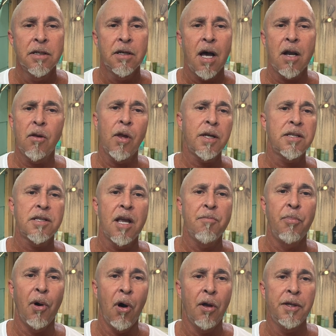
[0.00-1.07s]
I don't like to say
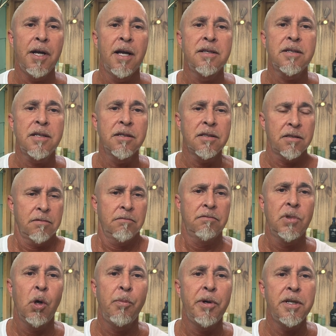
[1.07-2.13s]
bald heads because
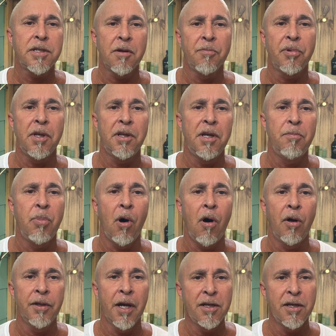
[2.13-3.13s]
nobody's completely bald.